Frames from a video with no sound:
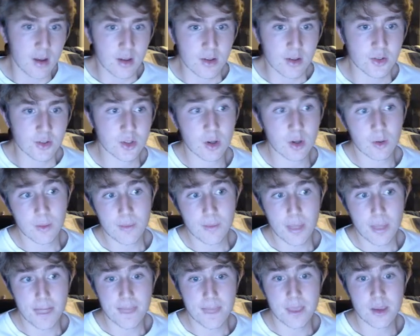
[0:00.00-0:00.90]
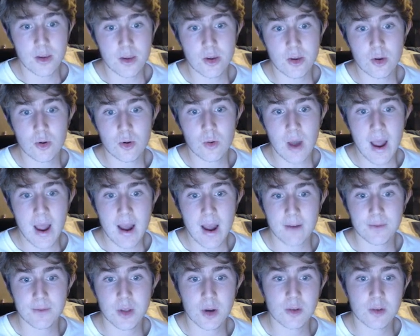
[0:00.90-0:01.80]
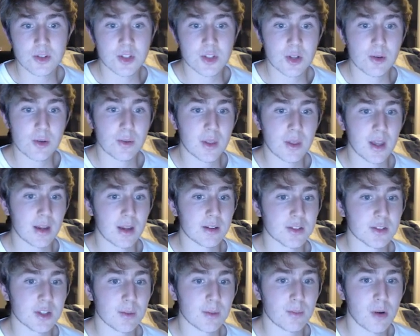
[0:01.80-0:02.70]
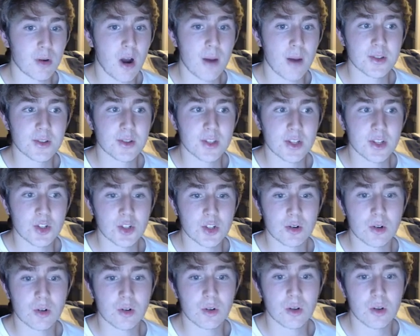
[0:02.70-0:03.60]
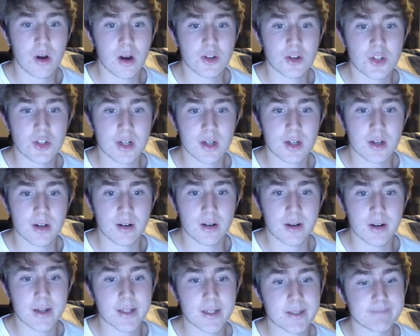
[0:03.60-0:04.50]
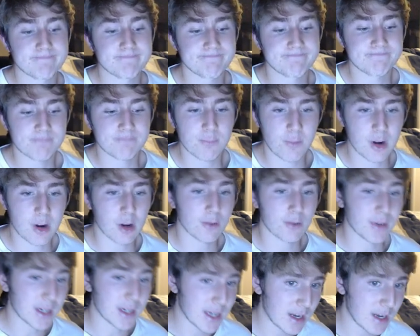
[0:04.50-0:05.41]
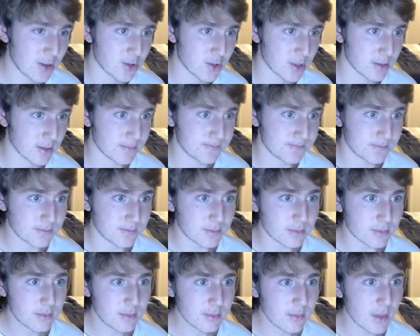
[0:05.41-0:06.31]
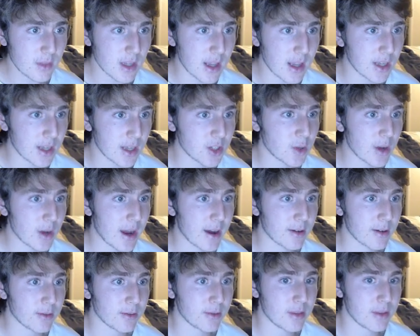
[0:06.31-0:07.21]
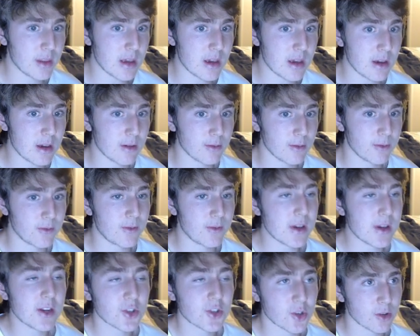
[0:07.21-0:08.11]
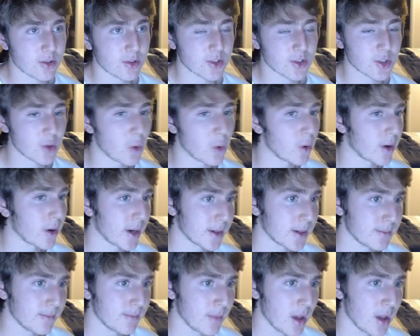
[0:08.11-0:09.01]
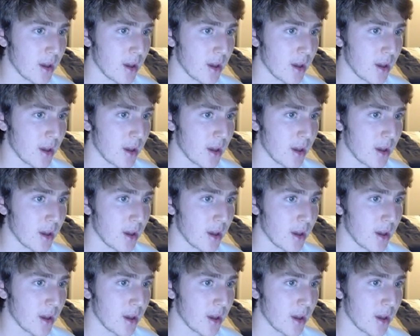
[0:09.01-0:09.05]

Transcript: So you have those two things, the propositional logic verification, and you have the feature scoring,